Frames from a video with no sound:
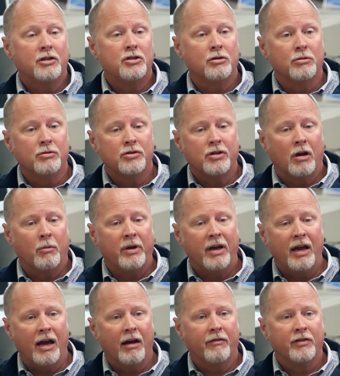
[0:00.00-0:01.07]
issues that
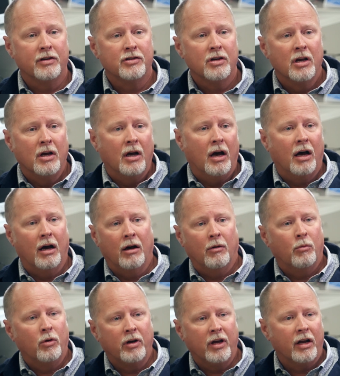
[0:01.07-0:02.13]
we have is uh,
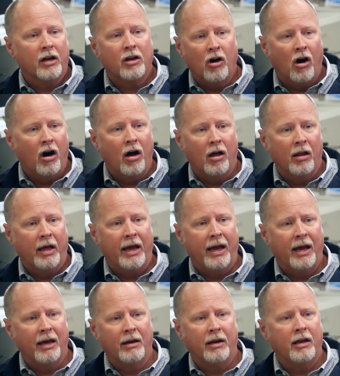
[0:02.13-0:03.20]
we'll get a call
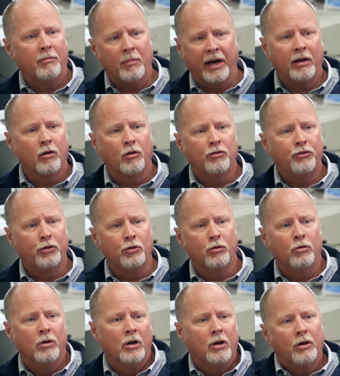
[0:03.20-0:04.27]
and it might go
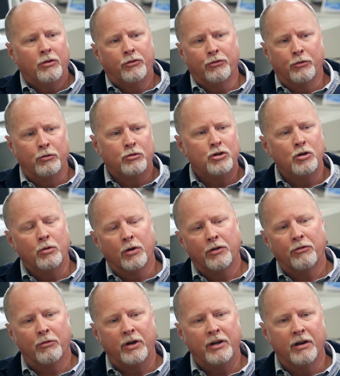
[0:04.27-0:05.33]
to, through two or
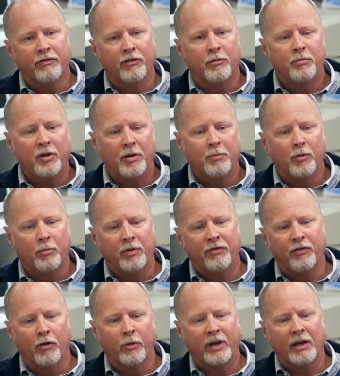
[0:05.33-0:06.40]
three different people
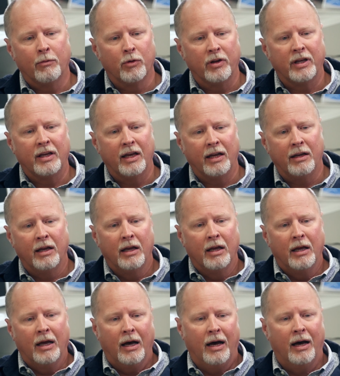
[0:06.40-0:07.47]
before we can really get
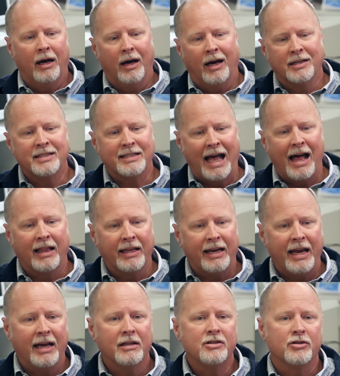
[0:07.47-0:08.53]
uh, a solid
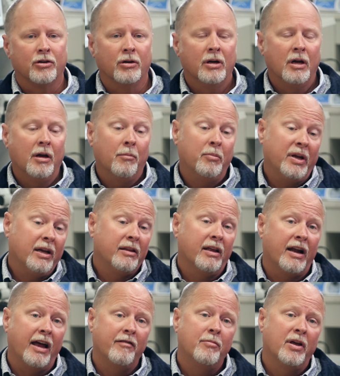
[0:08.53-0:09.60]
answer. Being
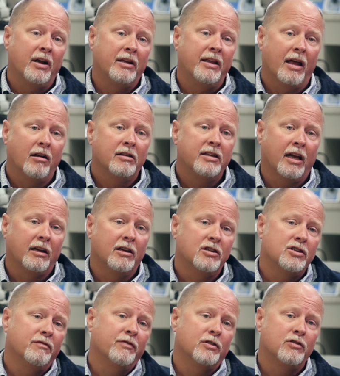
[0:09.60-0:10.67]
that I've been a dental
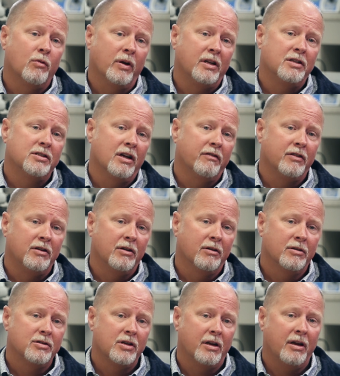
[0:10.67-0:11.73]
technician for 27
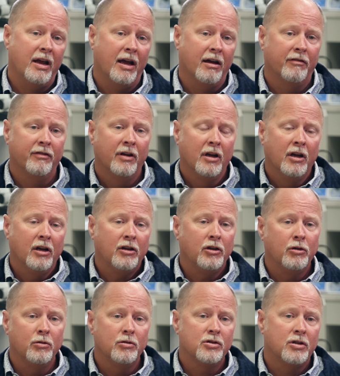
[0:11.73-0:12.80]
years and have
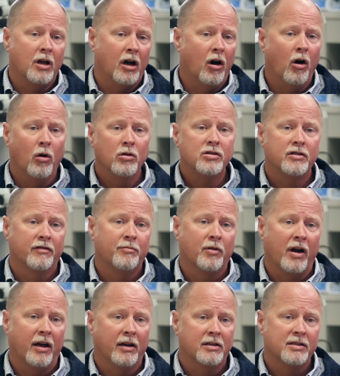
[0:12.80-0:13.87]
used a host of
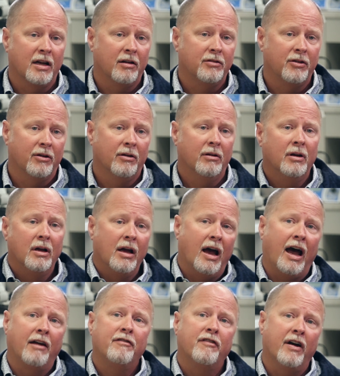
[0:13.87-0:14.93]
products out there,
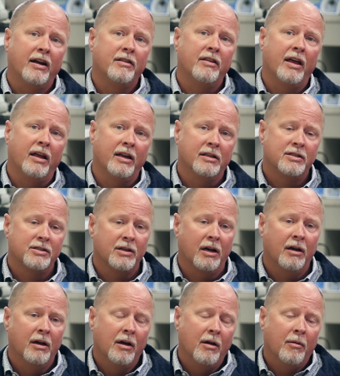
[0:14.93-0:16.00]
I find that it's
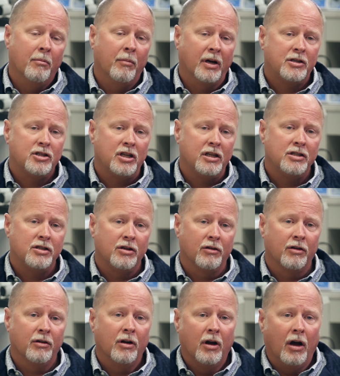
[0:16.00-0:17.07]
uh, much
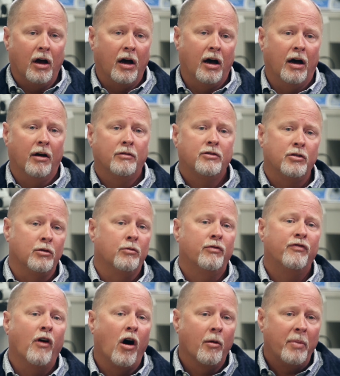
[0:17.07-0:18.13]
easier uh, to
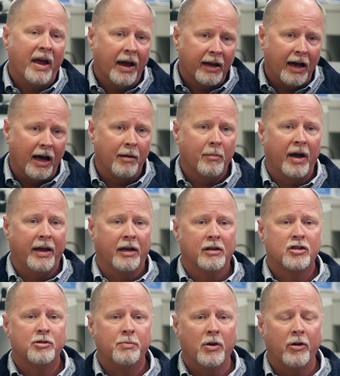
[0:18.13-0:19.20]
fall back on my
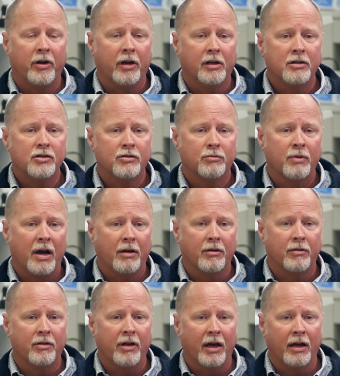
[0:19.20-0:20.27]
experience
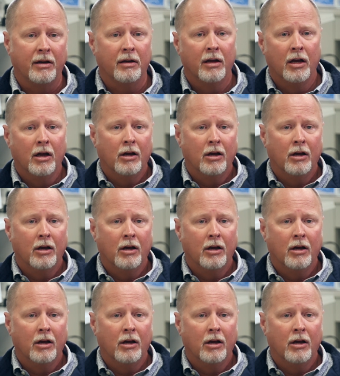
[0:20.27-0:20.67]
rather than